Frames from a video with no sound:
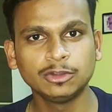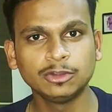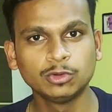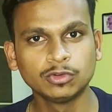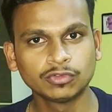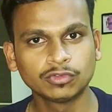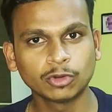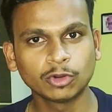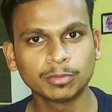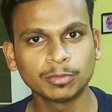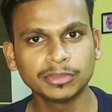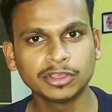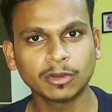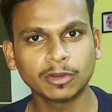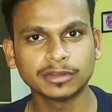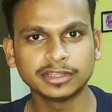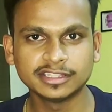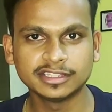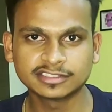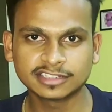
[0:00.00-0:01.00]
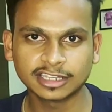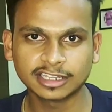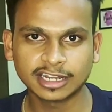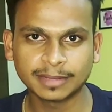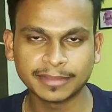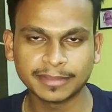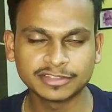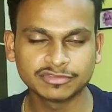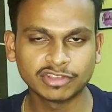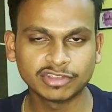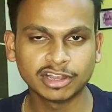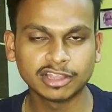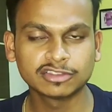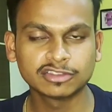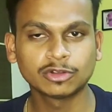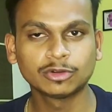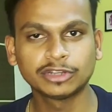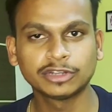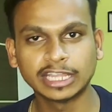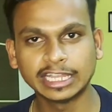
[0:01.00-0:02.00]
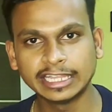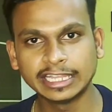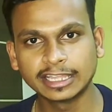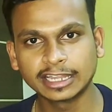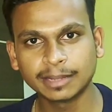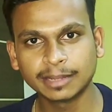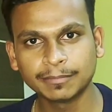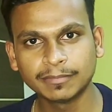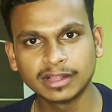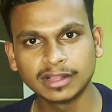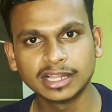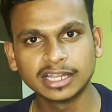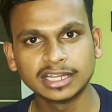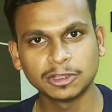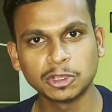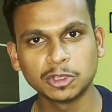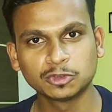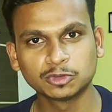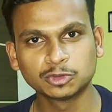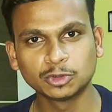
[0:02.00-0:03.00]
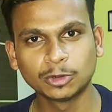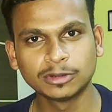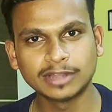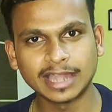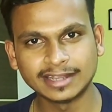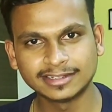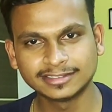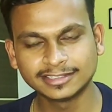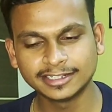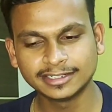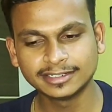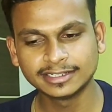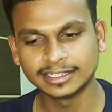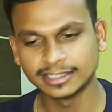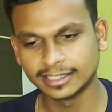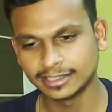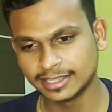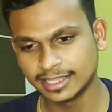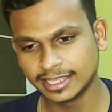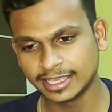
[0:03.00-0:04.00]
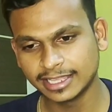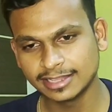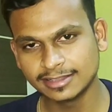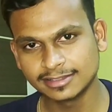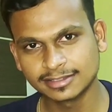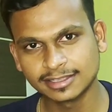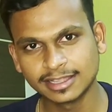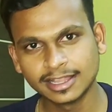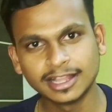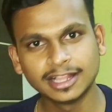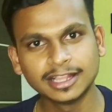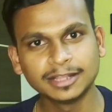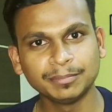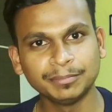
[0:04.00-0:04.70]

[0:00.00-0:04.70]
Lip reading: and do follow me on Instagram as well as on Telegram. So that's it, nothing else.